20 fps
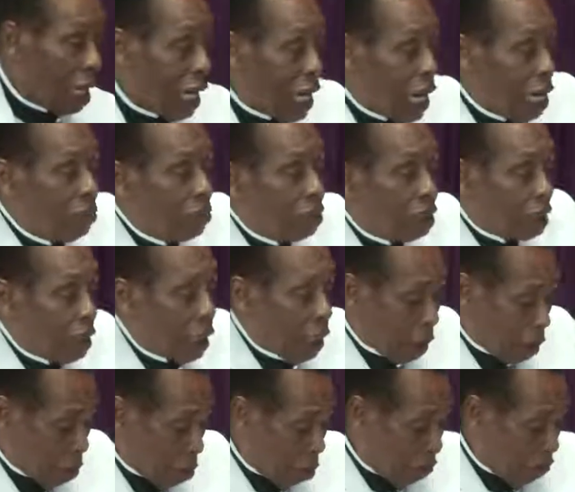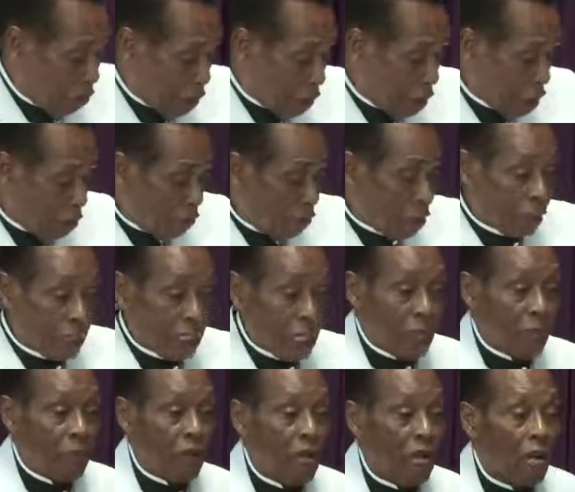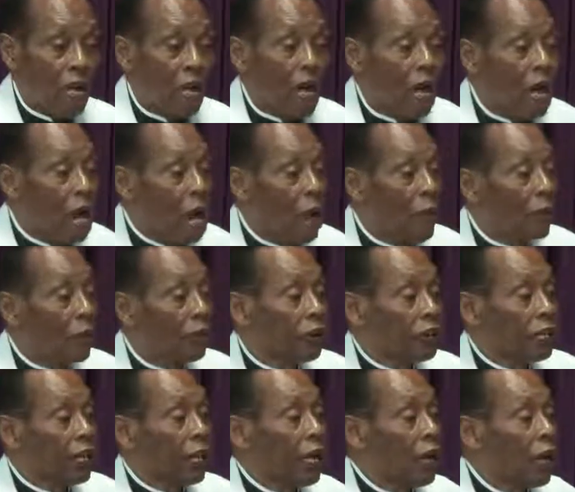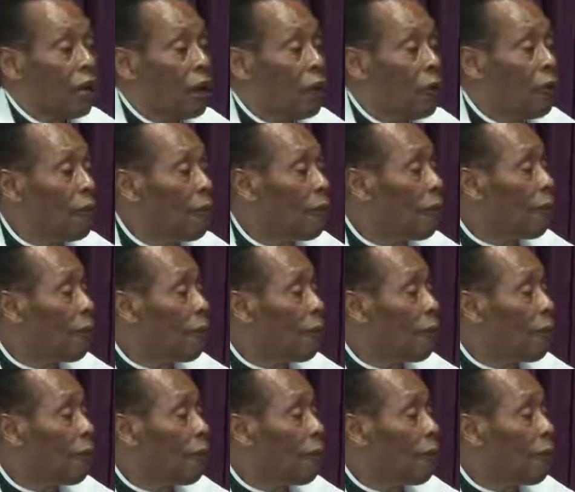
I'm said, you have heard several times, I'm real